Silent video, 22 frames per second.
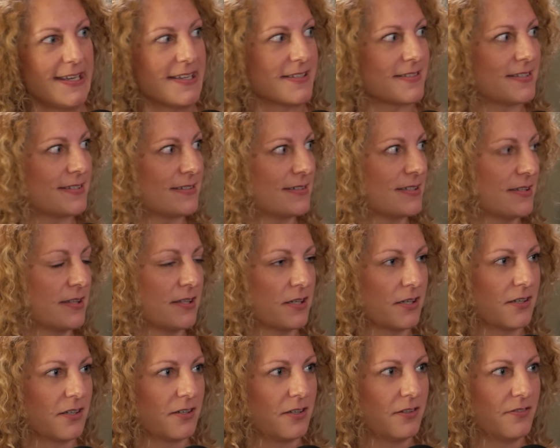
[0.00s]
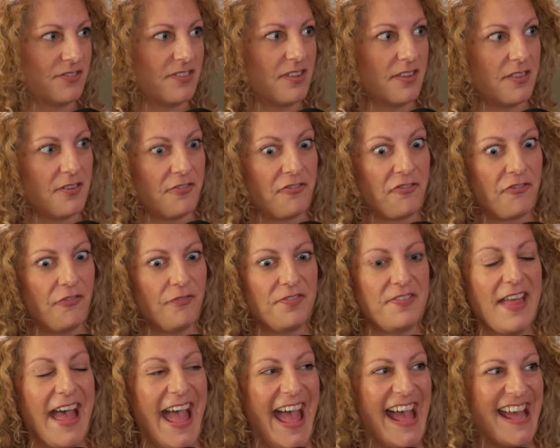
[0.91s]
it is to the to the
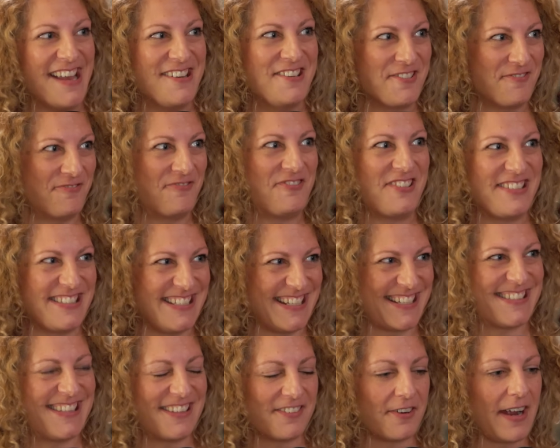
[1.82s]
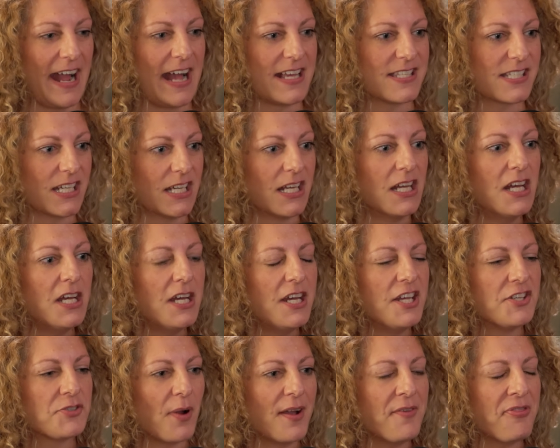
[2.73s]
the edge of physics that they're asking.
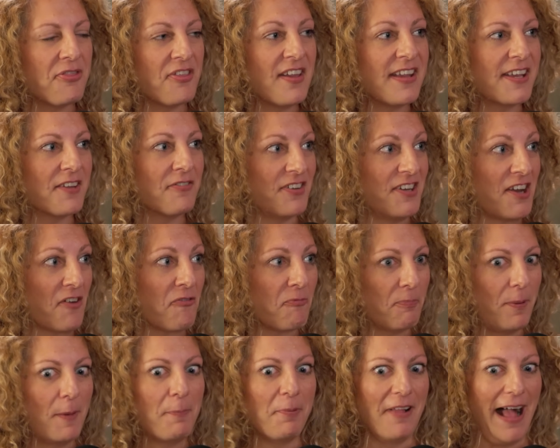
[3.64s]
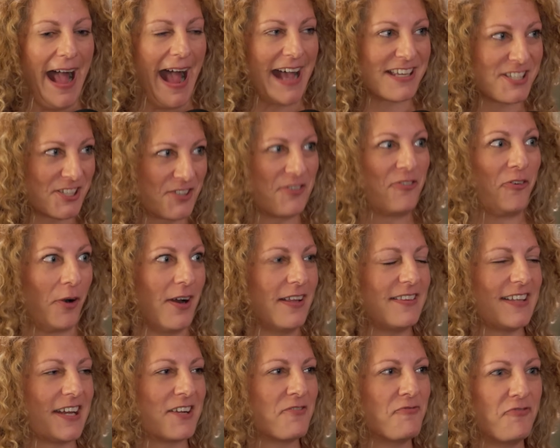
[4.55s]
So I think if enough people ask for
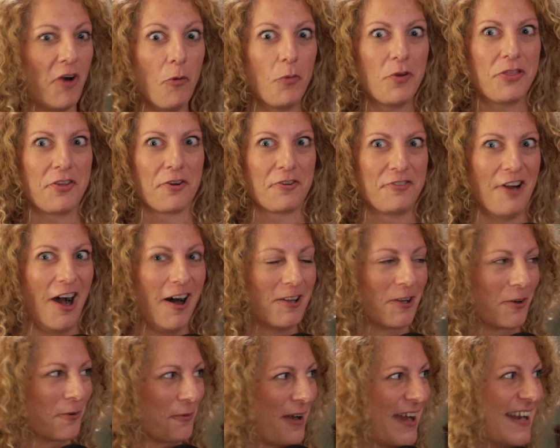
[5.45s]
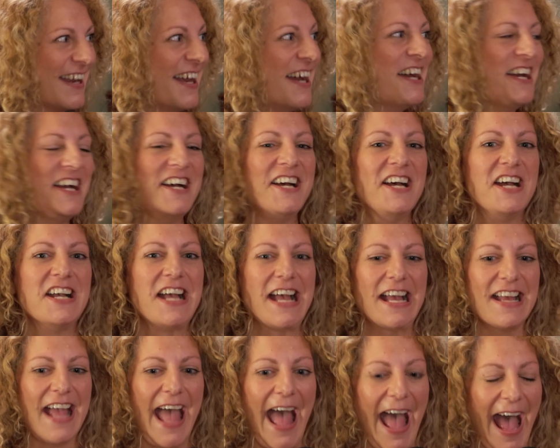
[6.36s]
it, like vote with your dollar, right? Mm
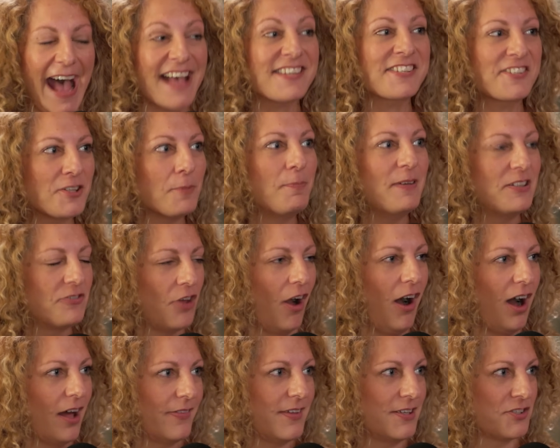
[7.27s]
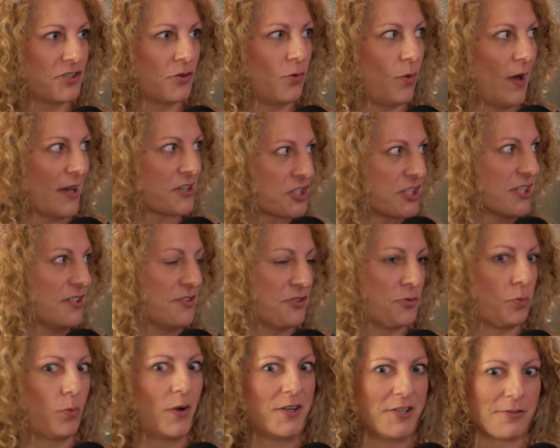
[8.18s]
-hmm. Ask to be taught these
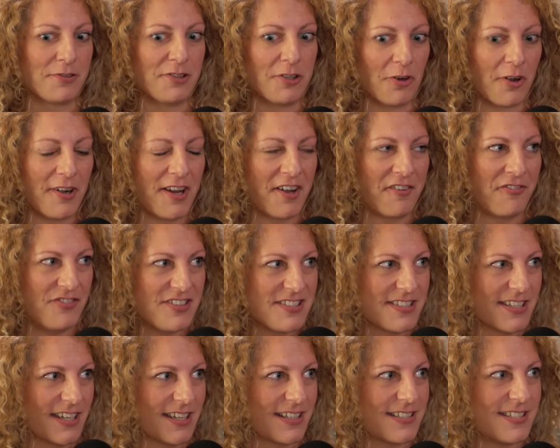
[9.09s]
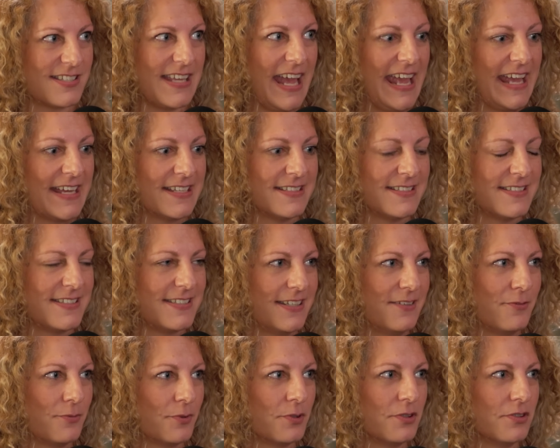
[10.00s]
questions when you're learning physics, and it